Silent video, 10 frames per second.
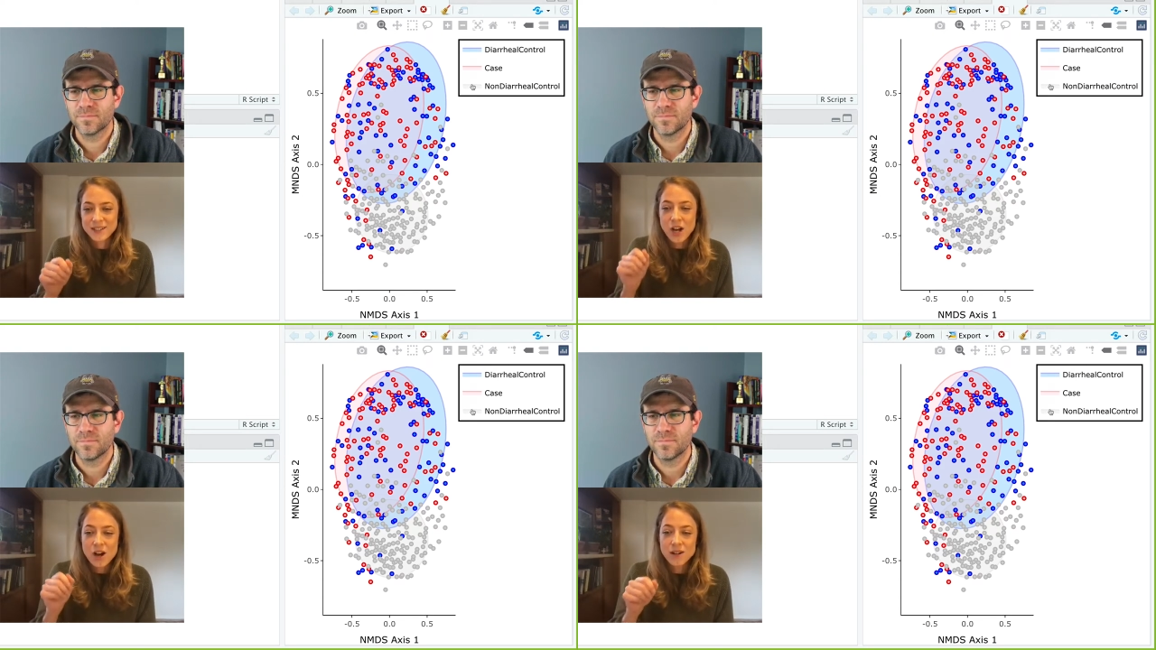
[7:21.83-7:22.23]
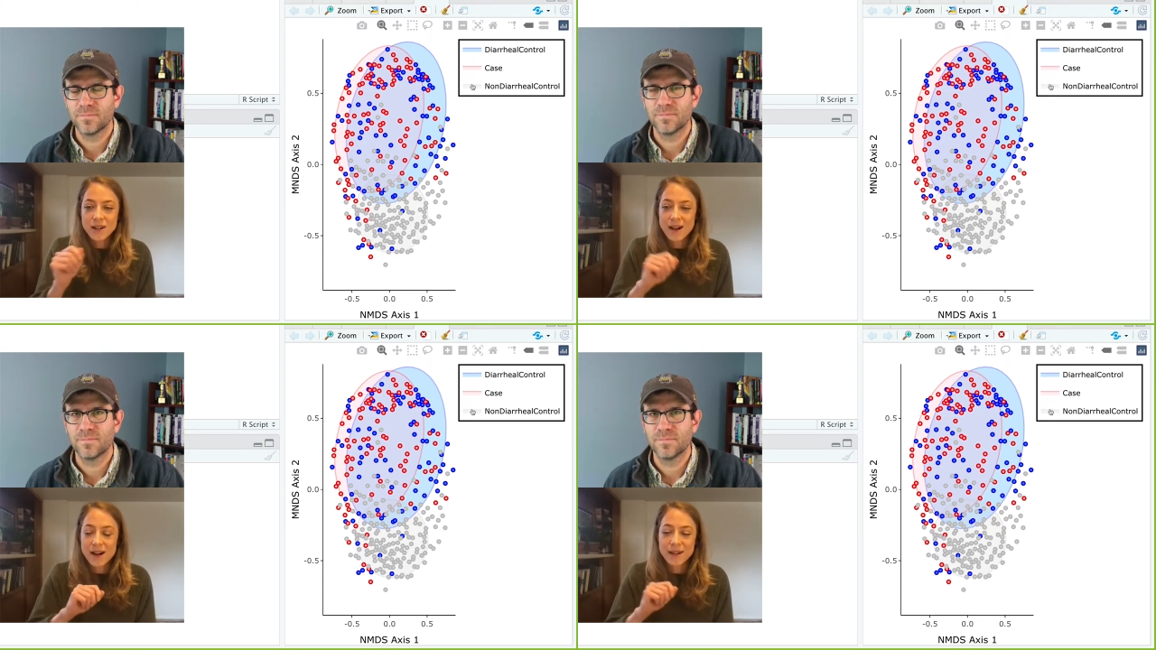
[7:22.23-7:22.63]

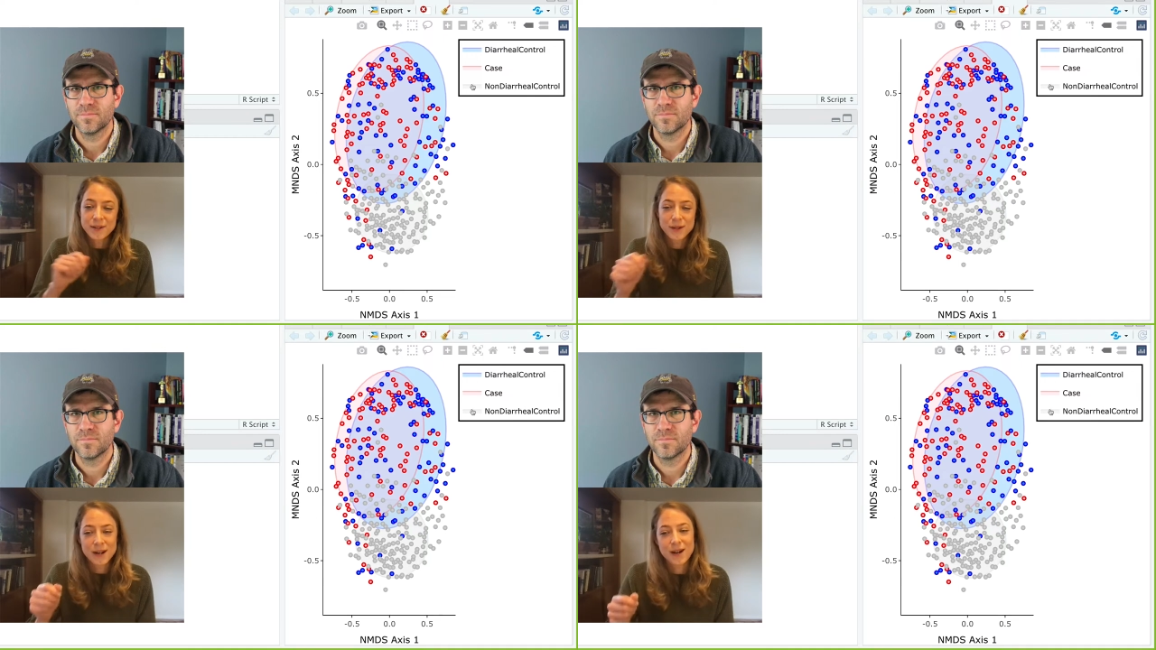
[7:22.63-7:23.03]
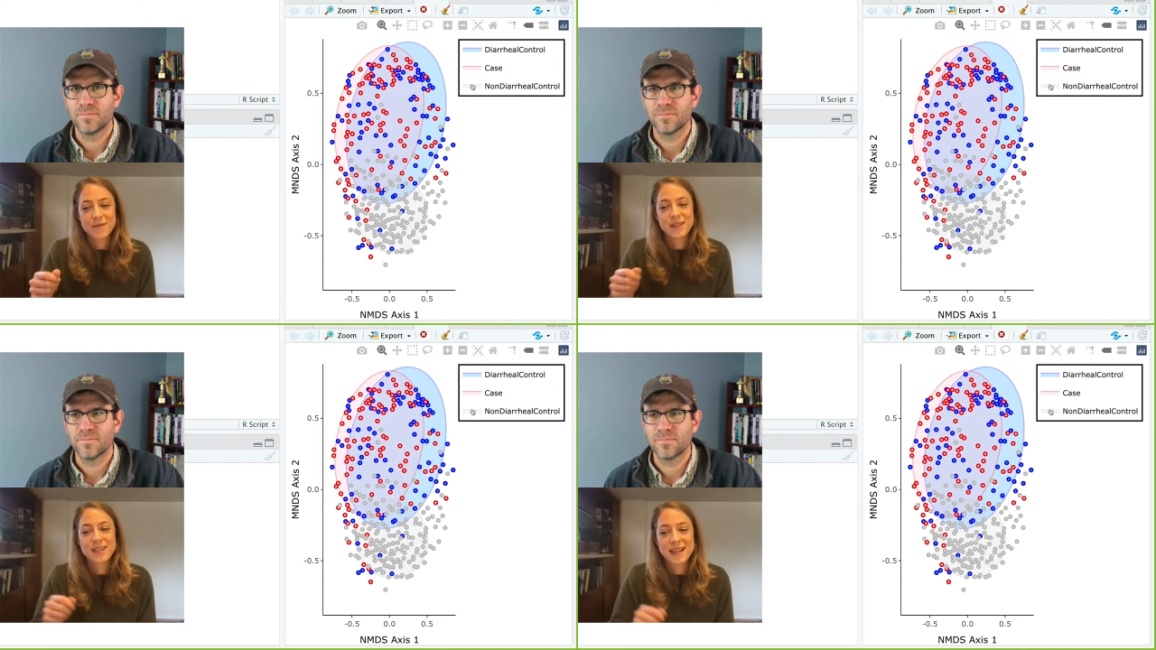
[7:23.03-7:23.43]
Speaker 1: toggle on or
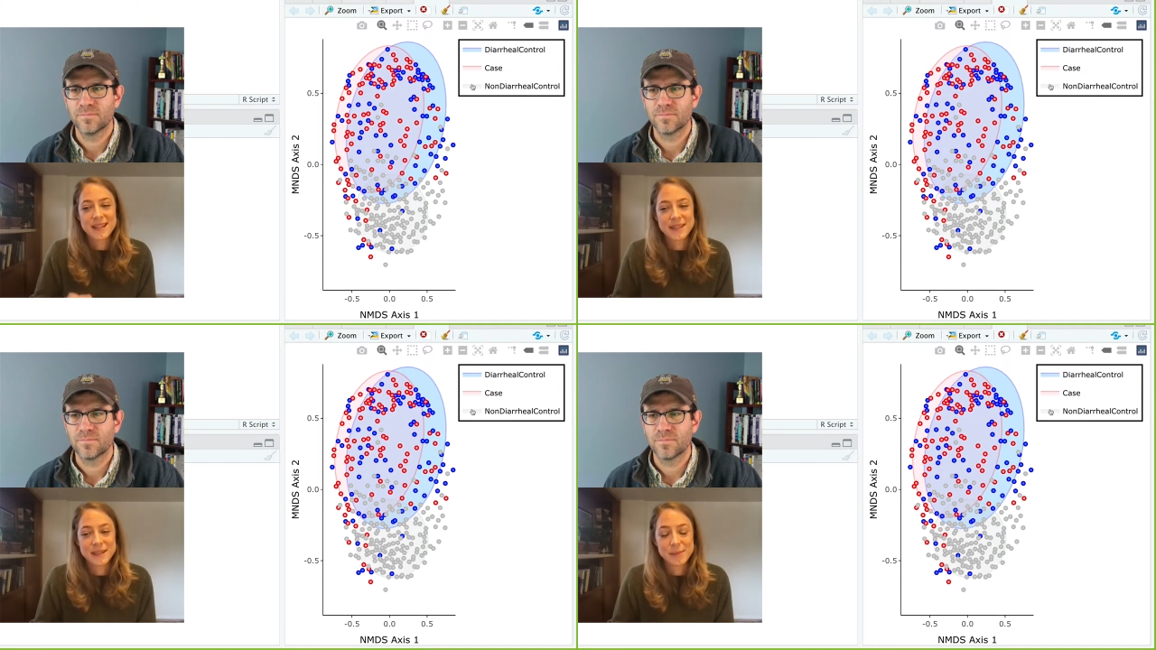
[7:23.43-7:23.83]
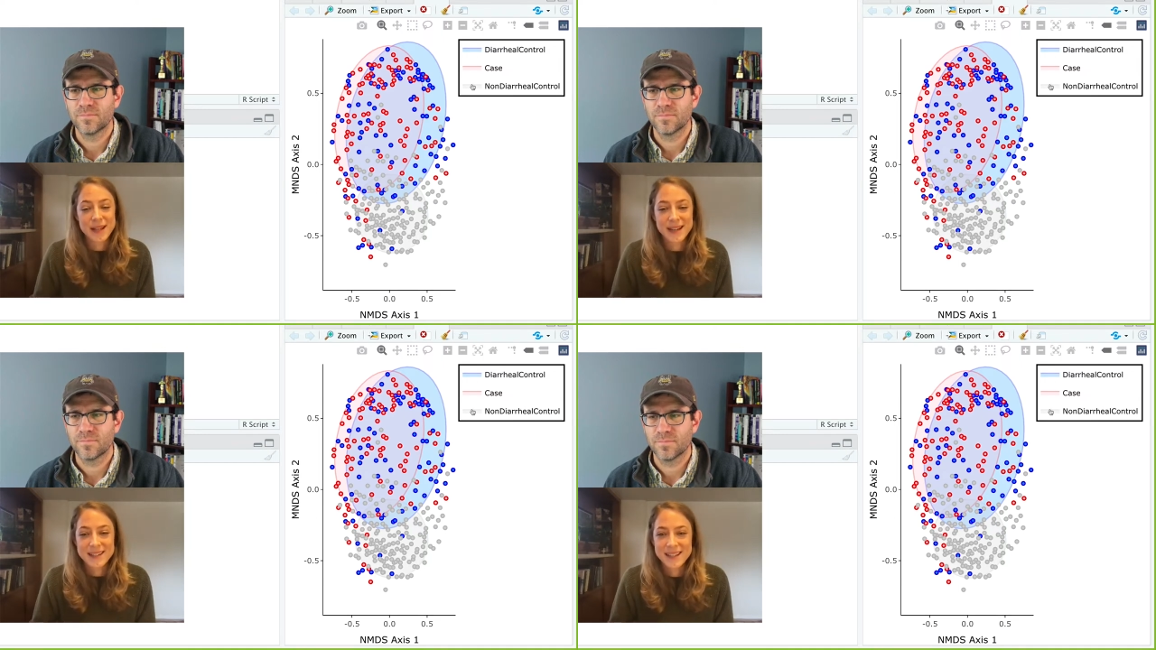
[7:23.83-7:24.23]
off the data in the
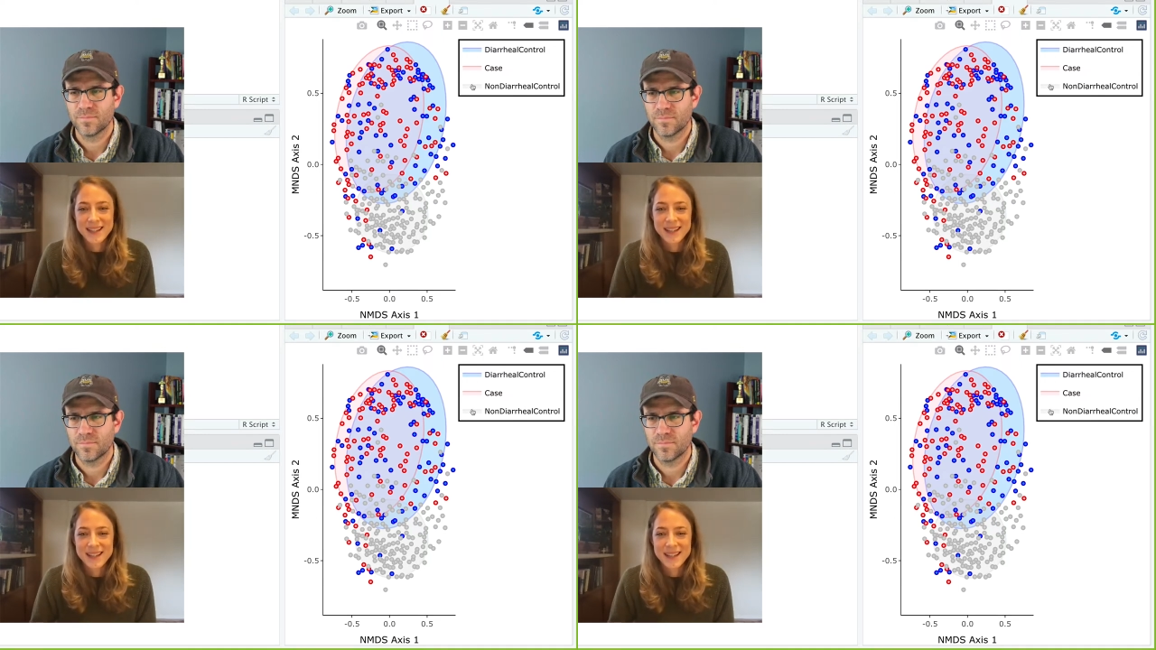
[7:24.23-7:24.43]
plot.